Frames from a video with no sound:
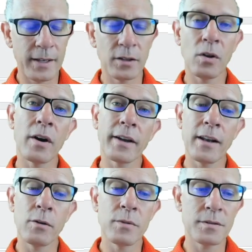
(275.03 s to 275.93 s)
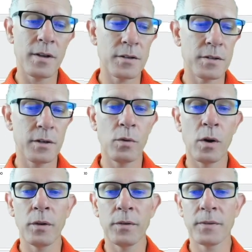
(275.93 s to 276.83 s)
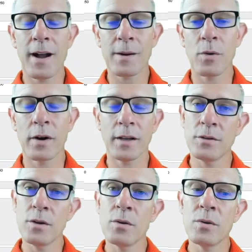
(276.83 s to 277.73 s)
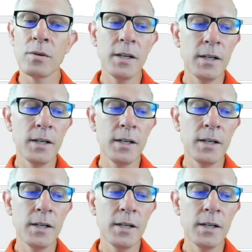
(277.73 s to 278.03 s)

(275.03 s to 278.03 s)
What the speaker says: elongated recession? What will the stock market do?